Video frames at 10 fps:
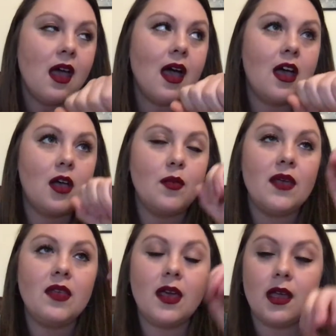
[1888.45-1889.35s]

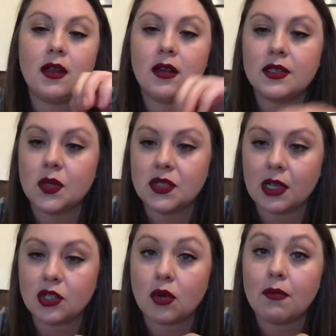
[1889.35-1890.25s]
And then
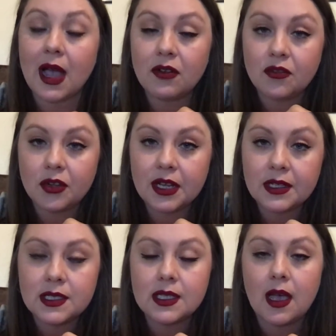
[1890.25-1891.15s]
sociological
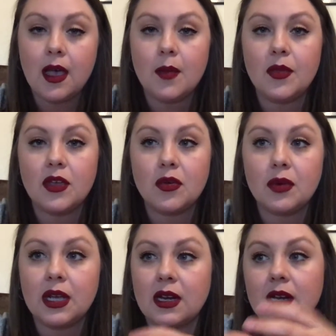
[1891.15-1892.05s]
mindfulness that you'll
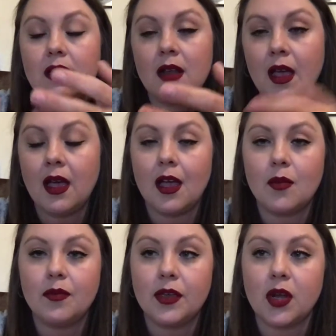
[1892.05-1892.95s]
read, and
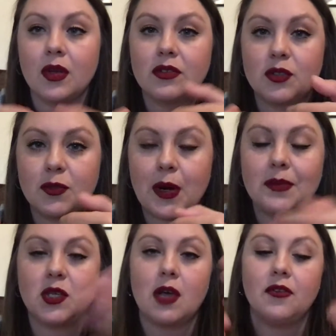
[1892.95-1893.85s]
it just
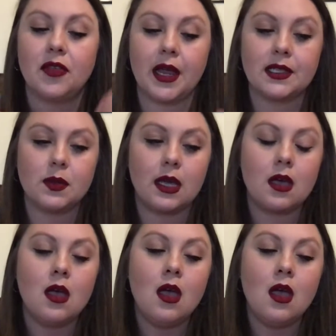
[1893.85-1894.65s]
preps you up for the next week.